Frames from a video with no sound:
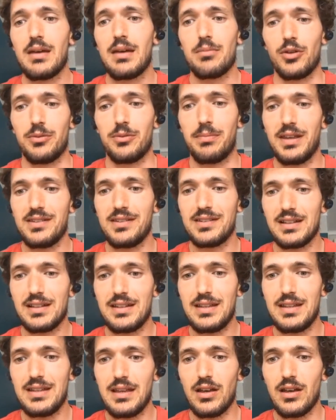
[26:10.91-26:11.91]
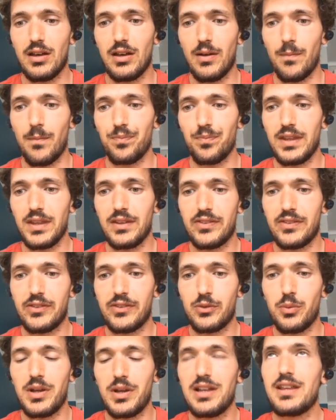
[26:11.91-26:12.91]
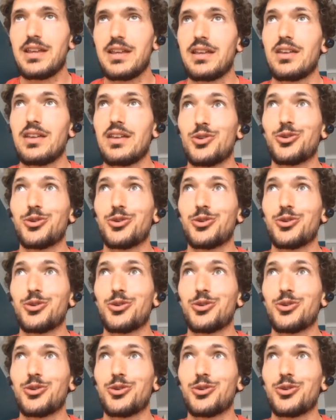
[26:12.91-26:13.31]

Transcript: But basically, it's really,